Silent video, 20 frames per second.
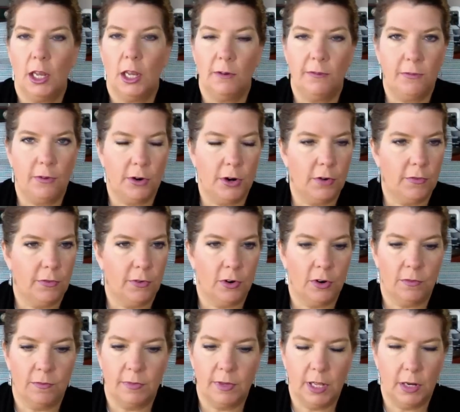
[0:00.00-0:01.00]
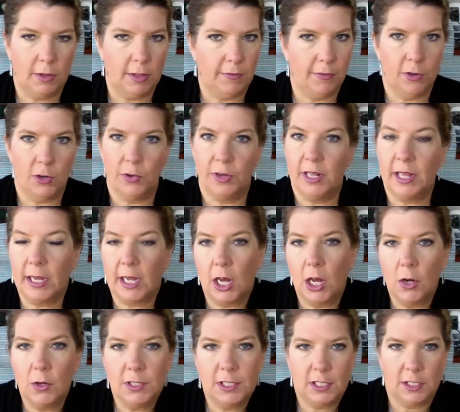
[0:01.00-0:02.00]
For if you're doing like a
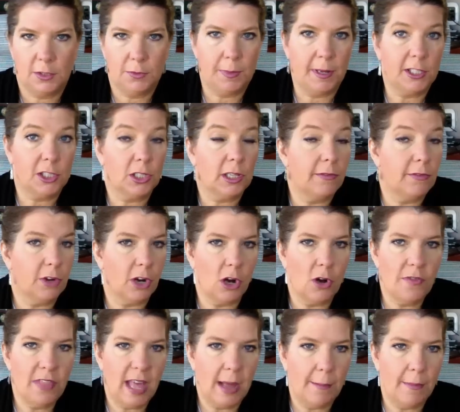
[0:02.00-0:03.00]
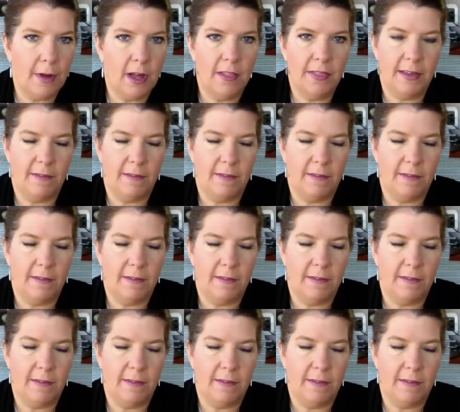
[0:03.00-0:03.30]
host special of your own that month,